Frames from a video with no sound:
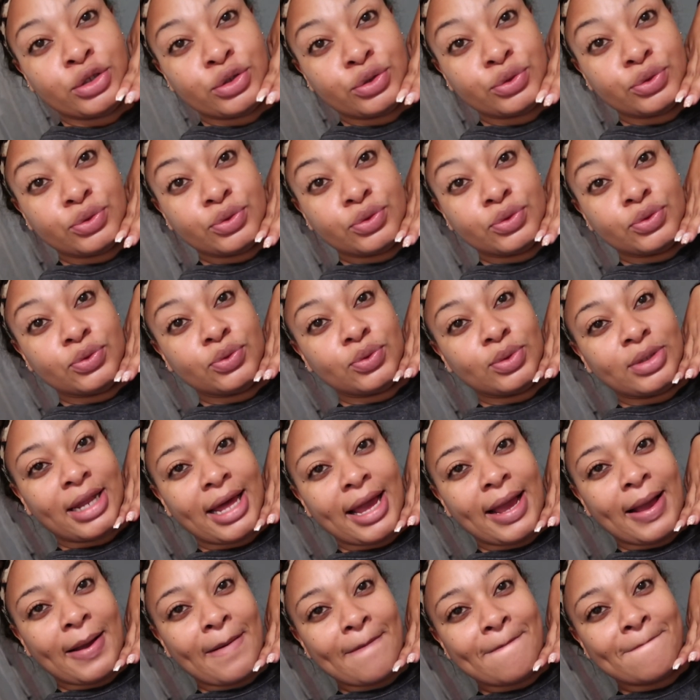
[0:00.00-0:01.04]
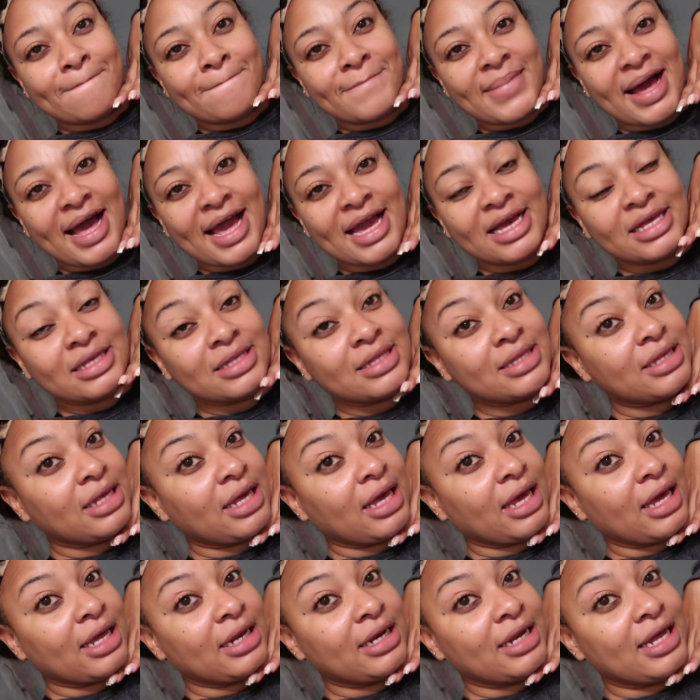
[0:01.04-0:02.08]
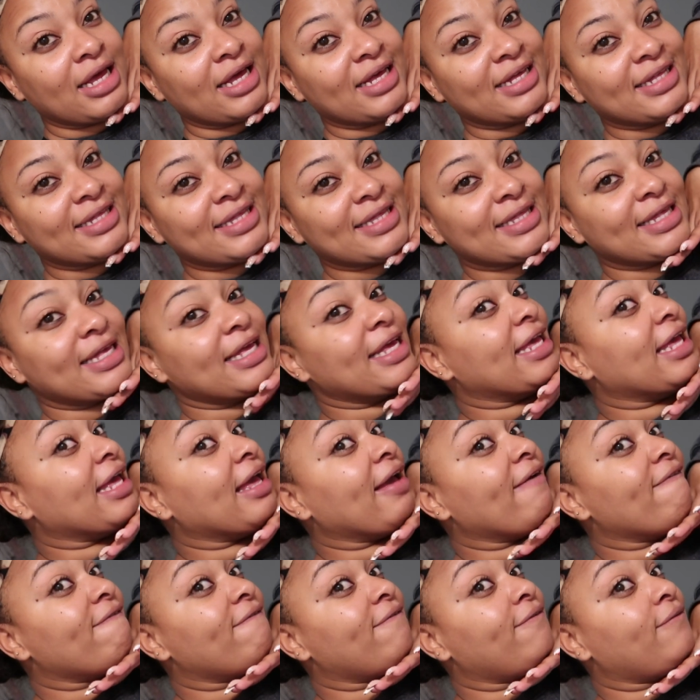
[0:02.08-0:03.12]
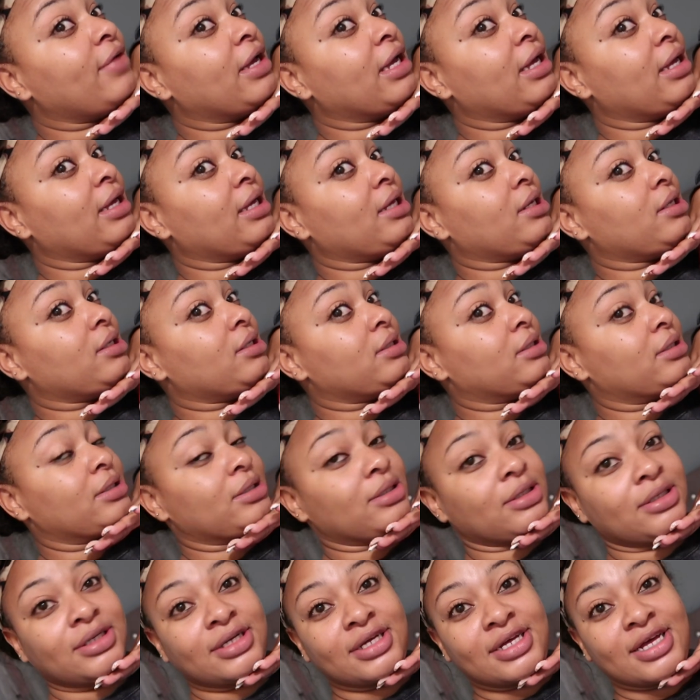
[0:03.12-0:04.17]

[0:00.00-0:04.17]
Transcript: like, my skin is giving.